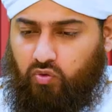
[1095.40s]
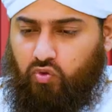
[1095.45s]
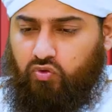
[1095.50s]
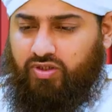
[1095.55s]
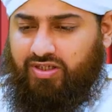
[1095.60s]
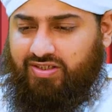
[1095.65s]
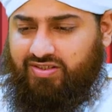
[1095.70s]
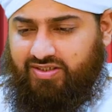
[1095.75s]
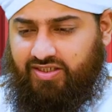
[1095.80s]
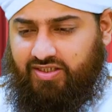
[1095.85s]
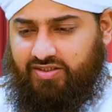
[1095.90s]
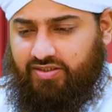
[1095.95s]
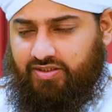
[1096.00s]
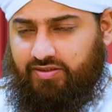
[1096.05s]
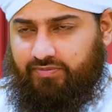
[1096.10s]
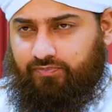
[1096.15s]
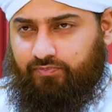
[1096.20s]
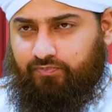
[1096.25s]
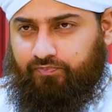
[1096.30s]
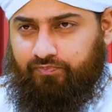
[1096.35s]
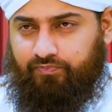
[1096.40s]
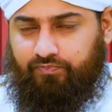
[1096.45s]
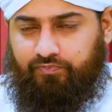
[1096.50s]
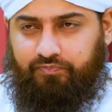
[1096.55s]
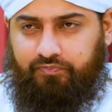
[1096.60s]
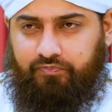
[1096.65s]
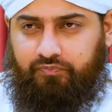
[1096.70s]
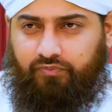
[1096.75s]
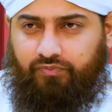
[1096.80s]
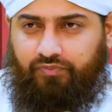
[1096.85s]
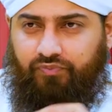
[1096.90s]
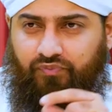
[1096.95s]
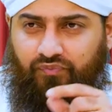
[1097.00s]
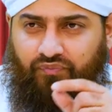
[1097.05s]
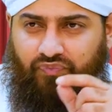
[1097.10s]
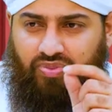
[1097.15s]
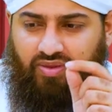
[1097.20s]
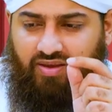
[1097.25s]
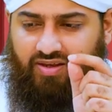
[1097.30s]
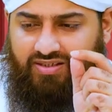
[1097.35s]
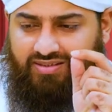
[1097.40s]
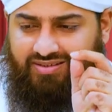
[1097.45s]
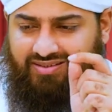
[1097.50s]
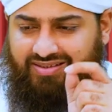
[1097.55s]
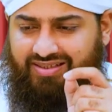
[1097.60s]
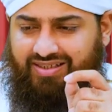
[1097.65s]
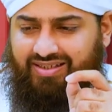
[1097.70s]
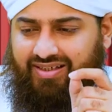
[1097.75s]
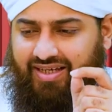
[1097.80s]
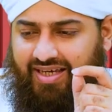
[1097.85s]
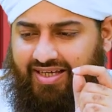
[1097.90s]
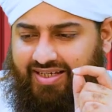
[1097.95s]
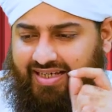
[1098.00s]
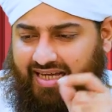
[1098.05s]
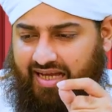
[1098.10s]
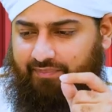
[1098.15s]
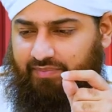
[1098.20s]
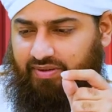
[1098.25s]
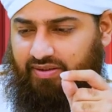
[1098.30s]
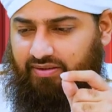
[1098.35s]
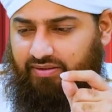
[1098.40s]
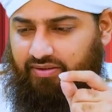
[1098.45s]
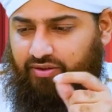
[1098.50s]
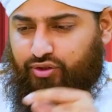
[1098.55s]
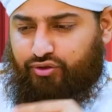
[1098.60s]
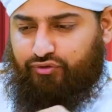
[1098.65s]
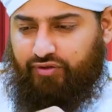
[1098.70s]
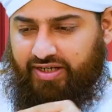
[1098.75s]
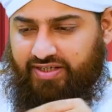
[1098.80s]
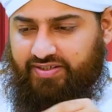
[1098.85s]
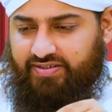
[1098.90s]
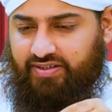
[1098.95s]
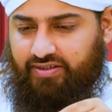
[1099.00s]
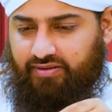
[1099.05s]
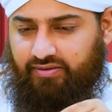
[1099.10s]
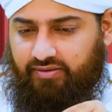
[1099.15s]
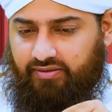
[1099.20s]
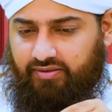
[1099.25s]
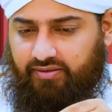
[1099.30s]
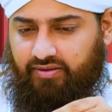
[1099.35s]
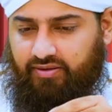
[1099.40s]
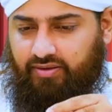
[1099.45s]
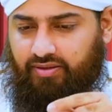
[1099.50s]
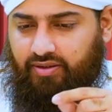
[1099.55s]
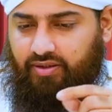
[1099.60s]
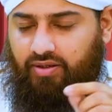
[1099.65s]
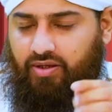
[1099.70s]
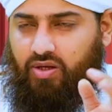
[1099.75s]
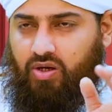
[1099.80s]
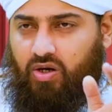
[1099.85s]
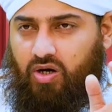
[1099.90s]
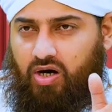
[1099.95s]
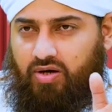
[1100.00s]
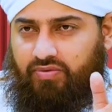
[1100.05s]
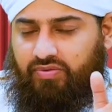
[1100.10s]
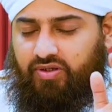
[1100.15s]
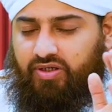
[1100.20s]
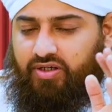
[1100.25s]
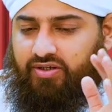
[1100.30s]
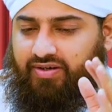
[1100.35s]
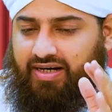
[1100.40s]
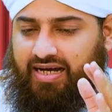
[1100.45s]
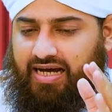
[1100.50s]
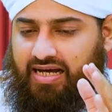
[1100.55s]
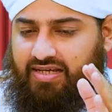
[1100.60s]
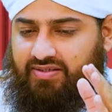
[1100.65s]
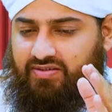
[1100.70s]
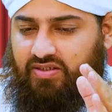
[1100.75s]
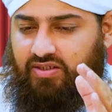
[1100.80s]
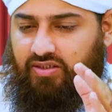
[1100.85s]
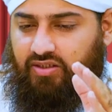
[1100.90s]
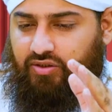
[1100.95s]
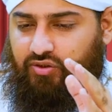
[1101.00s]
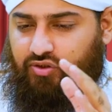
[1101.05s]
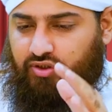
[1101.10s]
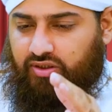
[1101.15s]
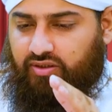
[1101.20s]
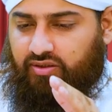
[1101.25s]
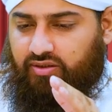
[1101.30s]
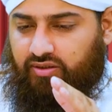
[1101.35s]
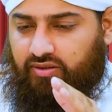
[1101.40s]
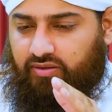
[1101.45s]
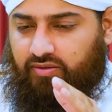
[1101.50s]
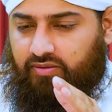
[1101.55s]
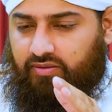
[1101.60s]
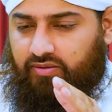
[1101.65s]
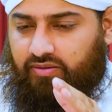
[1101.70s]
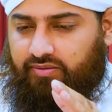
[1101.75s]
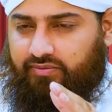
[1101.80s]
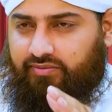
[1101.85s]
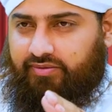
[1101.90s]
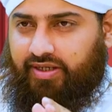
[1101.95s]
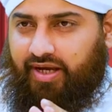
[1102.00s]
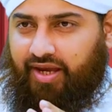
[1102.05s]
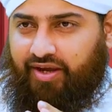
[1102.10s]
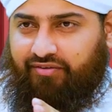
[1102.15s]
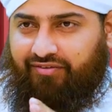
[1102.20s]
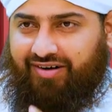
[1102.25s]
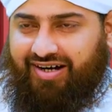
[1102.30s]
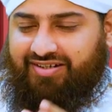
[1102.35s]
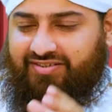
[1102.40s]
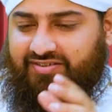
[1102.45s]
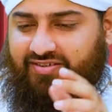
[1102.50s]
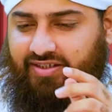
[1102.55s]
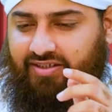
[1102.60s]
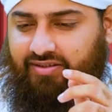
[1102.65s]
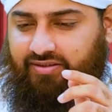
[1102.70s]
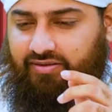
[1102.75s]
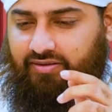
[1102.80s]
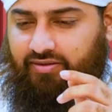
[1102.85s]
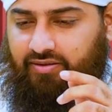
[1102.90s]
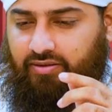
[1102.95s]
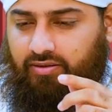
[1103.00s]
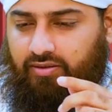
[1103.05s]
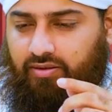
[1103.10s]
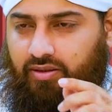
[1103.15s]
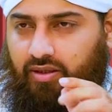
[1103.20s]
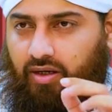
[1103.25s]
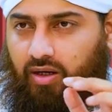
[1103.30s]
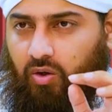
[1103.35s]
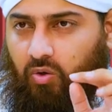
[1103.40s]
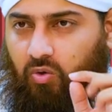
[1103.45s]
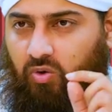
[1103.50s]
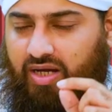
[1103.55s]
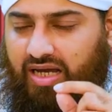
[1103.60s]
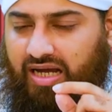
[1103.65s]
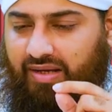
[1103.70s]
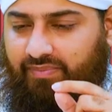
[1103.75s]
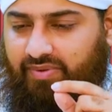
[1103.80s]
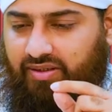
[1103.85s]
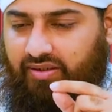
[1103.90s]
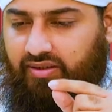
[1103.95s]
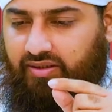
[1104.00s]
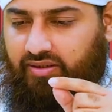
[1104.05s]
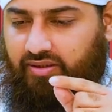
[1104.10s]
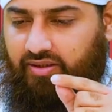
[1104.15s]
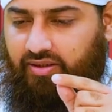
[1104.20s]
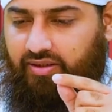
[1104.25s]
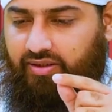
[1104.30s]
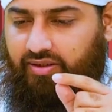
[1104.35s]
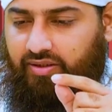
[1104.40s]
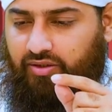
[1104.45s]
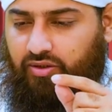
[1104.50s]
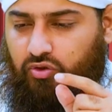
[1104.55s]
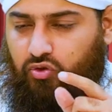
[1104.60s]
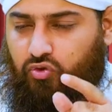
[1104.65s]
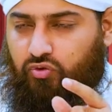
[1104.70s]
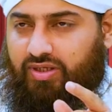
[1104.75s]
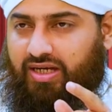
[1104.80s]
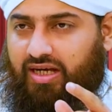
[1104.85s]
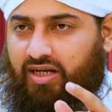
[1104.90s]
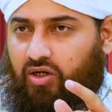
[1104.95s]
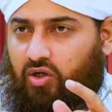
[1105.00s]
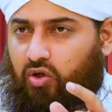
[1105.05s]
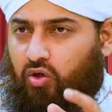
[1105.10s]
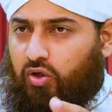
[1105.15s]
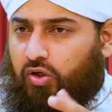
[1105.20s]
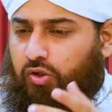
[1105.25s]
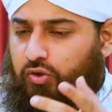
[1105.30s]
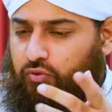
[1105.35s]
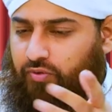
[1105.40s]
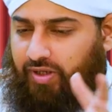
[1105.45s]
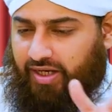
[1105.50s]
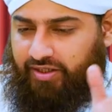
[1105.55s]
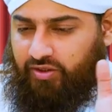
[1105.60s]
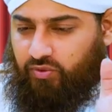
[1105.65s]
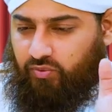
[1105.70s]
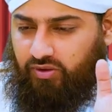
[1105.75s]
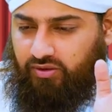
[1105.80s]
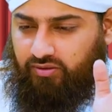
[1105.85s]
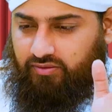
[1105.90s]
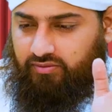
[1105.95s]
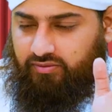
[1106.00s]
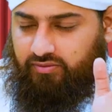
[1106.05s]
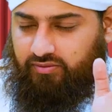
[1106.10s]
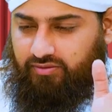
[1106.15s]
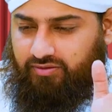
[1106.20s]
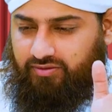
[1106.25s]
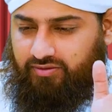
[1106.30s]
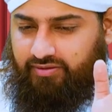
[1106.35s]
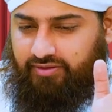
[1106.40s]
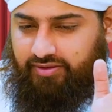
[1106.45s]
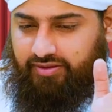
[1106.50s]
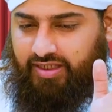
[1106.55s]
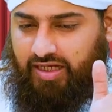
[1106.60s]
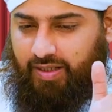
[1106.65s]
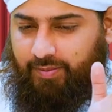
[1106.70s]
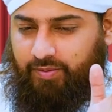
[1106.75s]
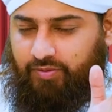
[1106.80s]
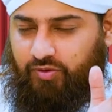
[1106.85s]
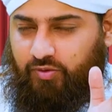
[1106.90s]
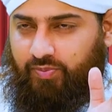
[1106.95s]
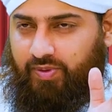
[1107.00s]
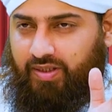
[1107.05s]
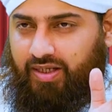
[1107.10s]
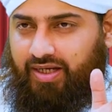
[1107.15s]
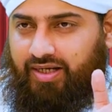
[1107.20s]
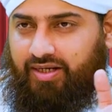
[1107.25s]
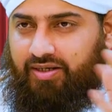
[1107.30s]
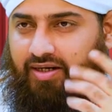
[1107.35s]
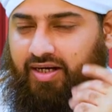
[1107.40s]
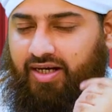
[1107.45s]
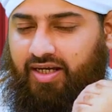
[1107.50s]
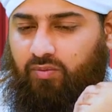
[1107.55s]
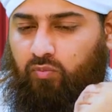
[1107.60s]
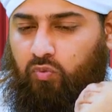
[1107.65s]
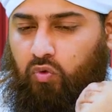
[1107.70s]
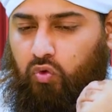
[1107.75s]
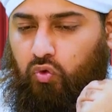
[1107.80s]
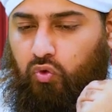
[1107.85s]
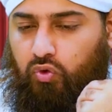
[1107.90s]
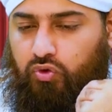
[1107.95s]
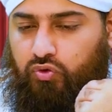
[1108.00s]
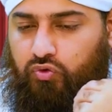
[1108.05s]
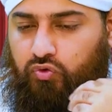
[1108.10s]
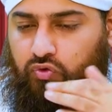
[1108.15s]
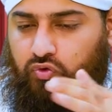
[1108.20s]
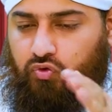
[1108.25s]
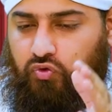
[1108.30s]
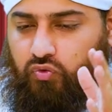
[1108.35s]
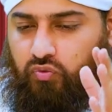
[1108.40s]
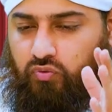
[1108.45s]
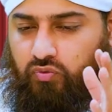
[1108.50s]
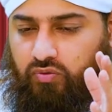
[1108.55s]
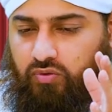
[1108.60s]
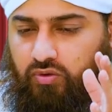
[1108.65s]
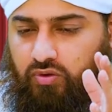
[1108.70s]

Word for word: author stated, seeing a camel grazing on the grass in a jungle, a rat said, O camel, you get loyal to anyone. The camel replied, I am loyal to you.